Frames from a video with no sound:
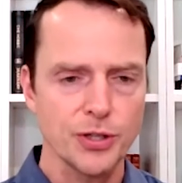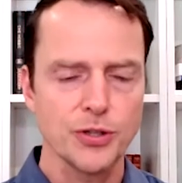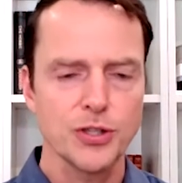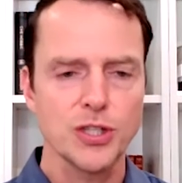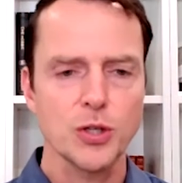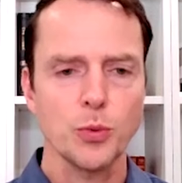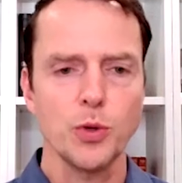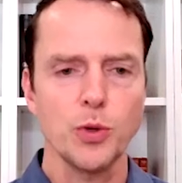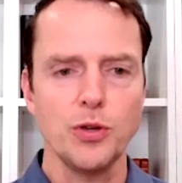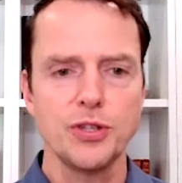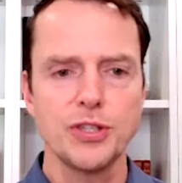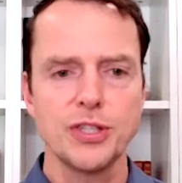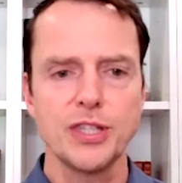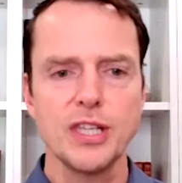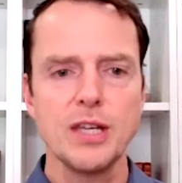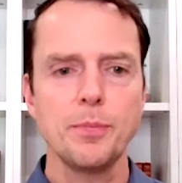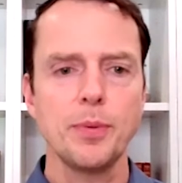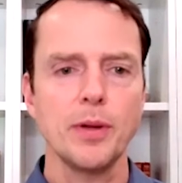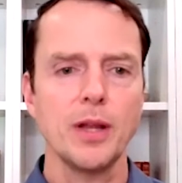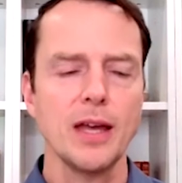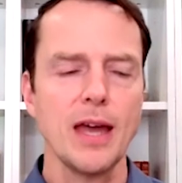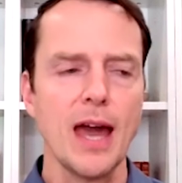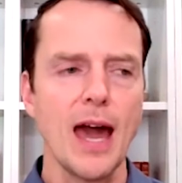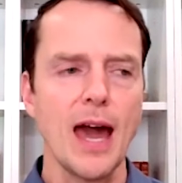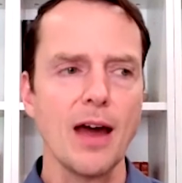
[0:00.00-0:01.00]
And so what you see
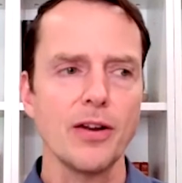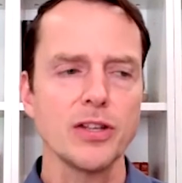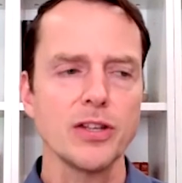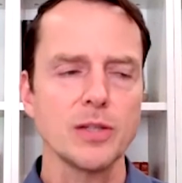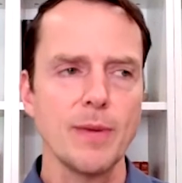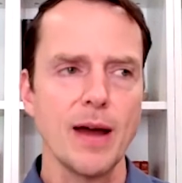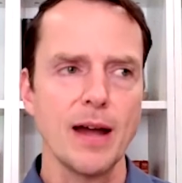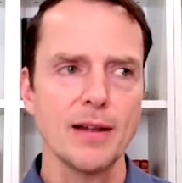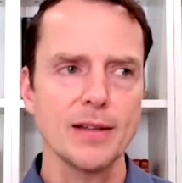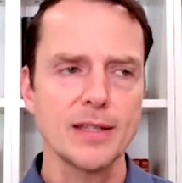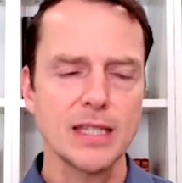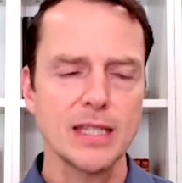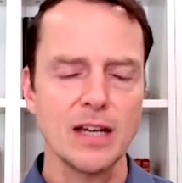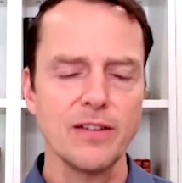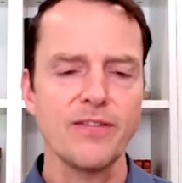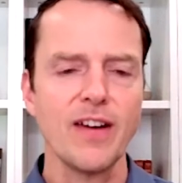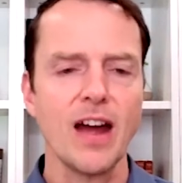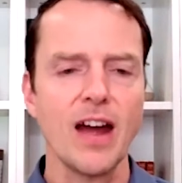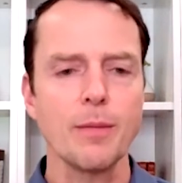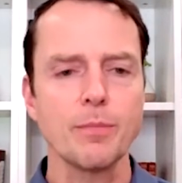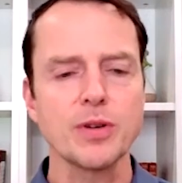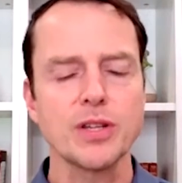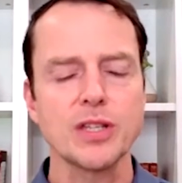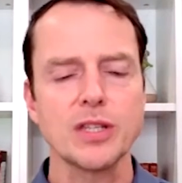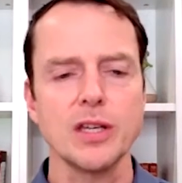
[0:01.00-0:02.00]
play out is about
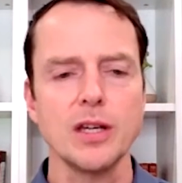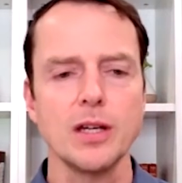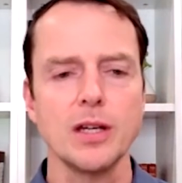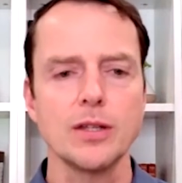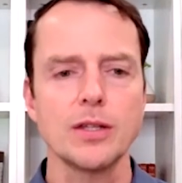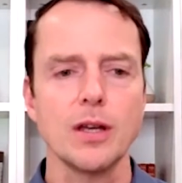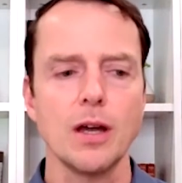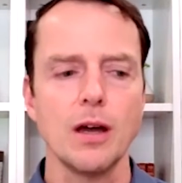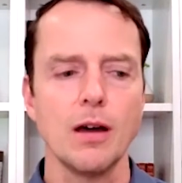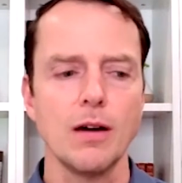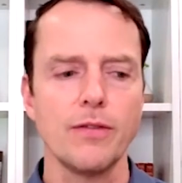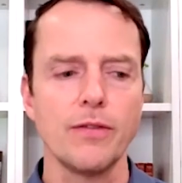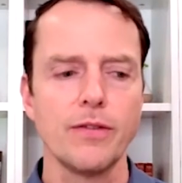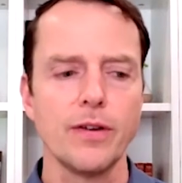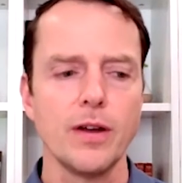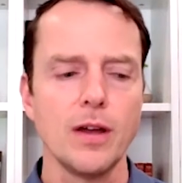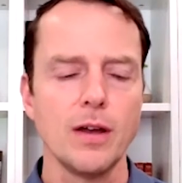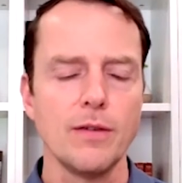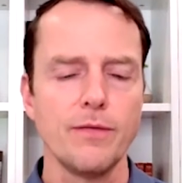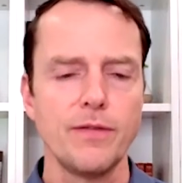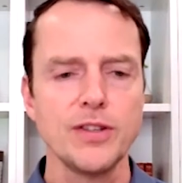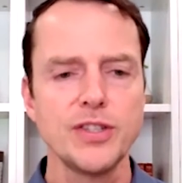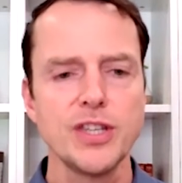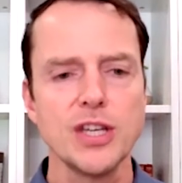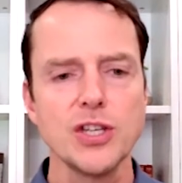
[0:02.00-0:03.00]
75% of
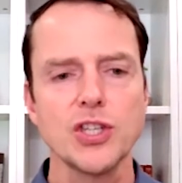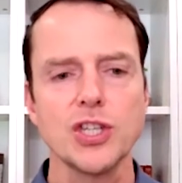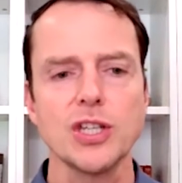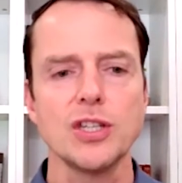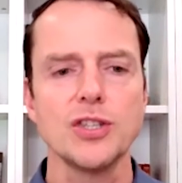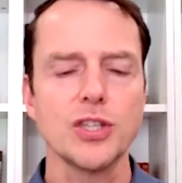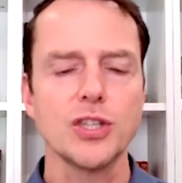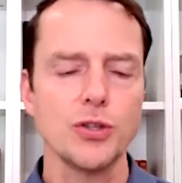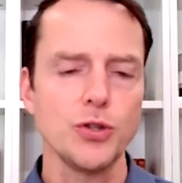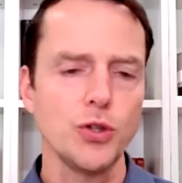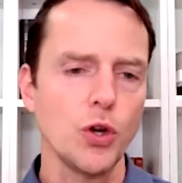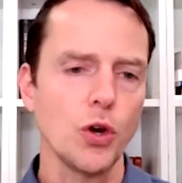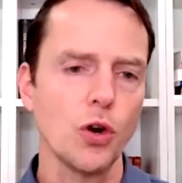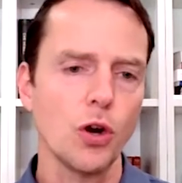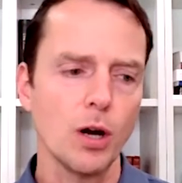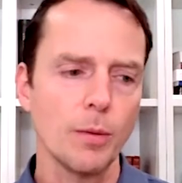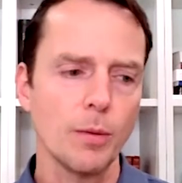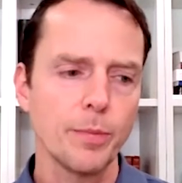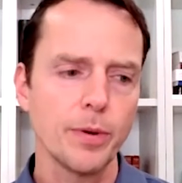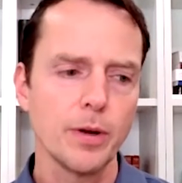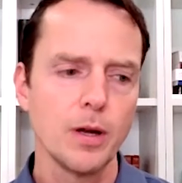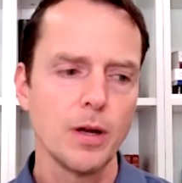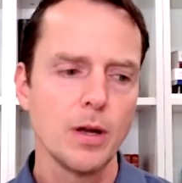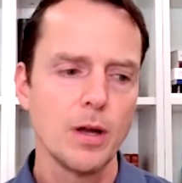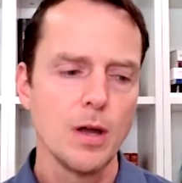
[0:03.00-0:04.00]
physicians in
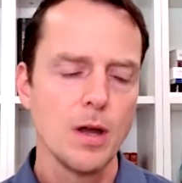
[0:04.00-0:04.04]
Europe